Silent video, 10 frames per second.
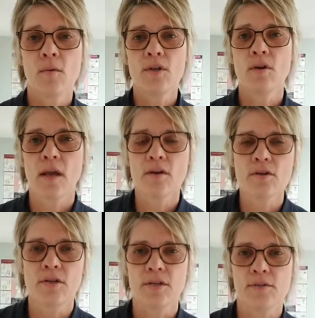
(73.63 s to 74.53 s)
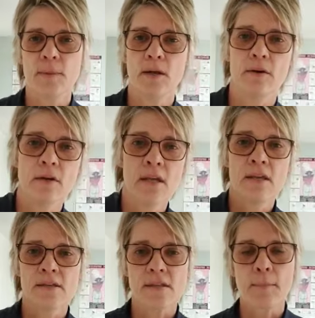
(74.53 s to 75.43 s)
when your energy is better.
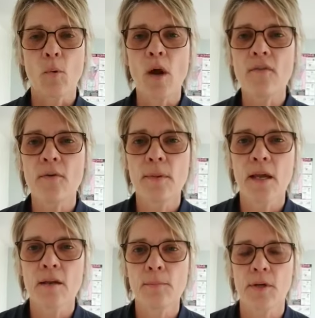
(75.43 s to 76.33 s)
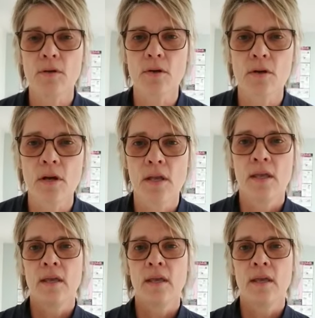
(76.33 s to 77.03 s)
Step away from that computer,